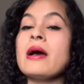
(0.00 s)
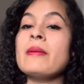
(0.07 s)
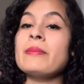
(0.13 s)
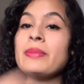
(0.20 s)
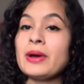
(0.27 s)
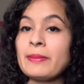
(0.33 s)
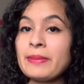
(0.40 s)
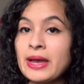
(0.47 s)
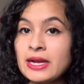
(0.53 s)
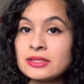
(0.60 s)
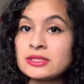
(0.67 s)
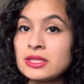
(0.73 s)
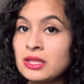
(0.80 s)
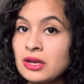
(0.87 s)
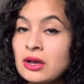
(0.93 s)
But back
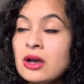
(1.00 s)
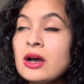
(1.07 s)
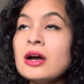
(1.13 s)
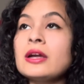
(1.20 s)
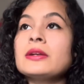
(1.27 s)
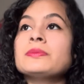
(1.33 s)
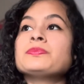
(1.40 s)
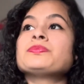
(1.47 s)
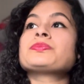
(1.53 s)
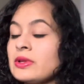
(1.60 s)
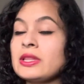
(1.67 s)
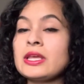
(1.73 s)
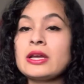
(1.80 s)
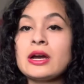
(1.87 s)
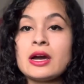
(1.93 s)
to the con,
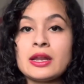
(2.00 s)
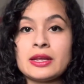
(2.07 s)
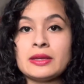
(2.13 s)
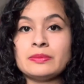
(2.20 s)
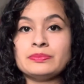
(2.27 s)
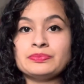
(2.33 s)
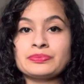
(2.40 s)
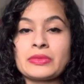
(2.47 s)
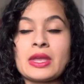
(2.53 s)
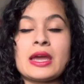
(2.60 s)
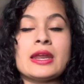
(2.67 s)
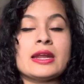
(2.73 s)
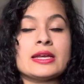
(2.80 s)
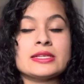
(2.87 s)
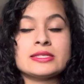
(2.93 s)
they got it
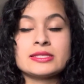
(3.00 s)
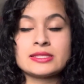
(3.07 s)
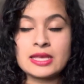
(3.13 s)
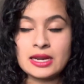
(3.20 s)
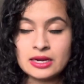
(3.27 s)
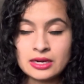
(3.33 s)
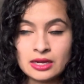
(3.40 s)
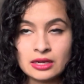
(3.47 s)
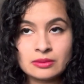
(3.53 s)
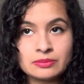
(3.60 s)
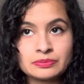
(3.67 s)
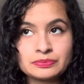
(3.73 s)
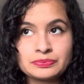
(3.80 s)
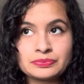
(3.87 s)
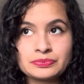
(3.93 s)
and I set it up.
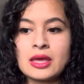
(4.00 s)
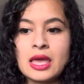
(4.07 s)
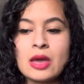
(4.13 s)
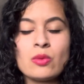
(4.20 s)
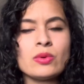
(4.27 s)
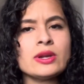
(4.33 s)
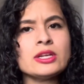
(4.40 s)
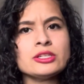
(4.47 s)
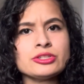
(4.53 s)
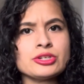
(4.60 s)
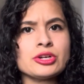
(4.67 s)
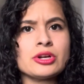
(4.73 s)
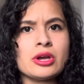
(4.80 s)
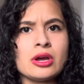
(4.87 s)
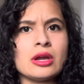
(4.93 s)
It wouldn't
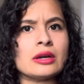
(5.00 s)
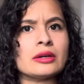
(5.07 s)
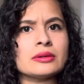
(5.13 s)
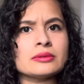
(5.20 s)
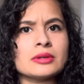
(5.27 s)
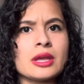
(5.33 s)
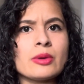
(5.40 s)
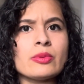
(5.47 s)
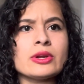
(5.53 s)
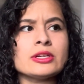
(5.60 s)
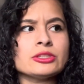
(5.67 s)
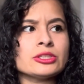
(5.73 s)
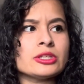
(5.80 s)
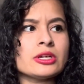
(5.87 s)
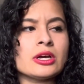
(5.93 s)
turn on. It
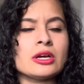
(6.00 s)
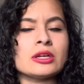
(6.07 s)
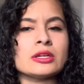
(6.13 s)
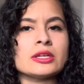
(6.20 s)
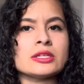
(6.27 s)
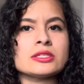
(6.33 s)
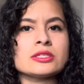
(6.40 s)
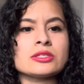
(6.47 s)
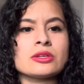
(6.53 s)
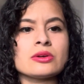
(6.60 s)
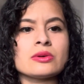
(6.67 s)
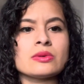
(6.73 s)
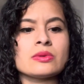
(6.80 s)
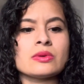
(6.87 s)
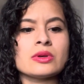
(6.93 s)
wouldn't turn on. And
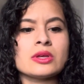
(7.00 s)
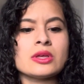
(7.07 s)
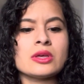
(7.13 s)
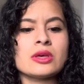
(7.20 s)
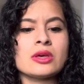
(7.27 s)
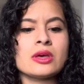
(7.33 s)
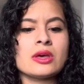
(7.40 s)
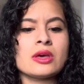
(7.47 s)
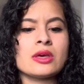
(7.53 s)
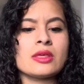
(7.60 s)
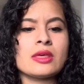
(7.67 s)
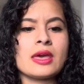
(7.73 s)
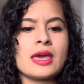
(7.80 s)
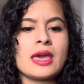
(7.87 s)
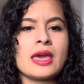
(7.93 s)
so
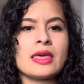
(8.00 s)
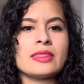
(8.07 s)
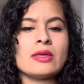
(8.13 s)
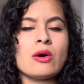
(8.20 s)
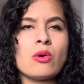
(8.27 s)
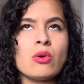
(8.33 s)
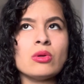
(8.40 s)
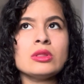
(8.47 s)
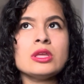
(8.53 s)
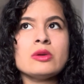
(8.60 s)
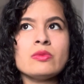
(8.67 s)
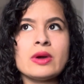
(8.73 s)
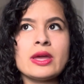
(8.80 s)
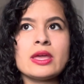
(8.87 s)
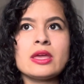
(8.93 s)
the only
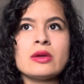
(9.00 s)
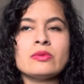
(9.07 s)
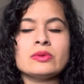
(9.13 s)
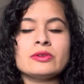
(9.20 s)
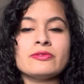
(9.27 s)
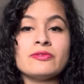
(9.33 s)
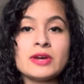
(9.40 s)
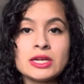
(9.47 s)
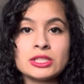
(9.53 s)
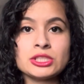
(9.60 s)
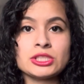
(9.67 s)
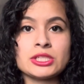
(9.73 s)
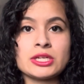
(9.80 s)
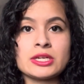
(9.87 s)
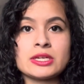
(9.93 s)
way it would
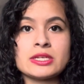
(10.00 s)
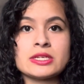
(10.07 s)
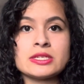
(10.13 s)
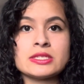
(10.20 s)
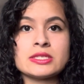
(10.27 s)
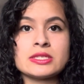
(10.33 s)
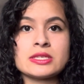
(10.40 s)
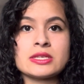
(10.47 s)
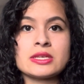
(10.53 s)
function is